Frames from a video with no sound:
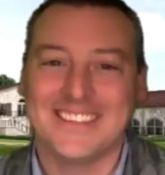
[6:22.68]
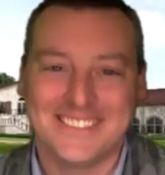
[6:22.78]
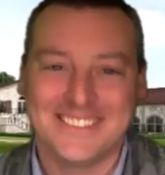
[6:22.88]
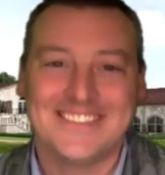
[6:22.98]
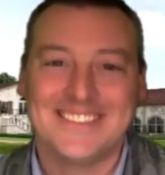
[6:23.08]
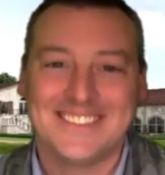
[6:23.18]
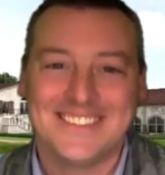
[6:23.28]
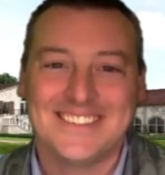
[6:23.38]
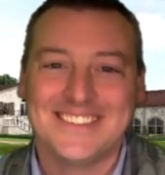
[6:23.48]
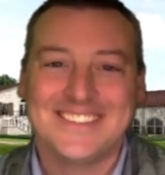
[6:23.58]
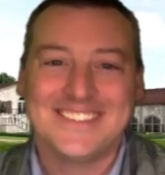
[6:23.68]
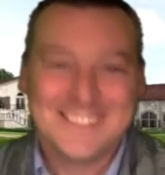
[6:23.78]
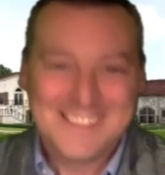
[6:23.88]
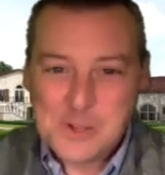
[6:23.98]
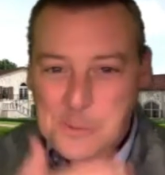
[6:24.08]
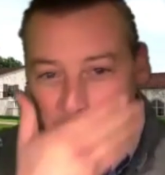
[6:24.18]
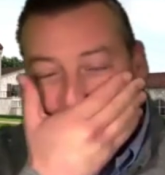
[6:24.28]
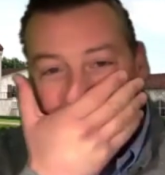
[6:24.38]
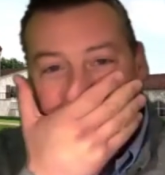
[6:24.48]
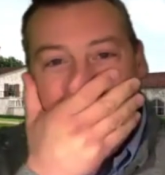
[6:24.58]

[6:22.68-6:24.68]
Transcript: You don't need me to tell you who you are.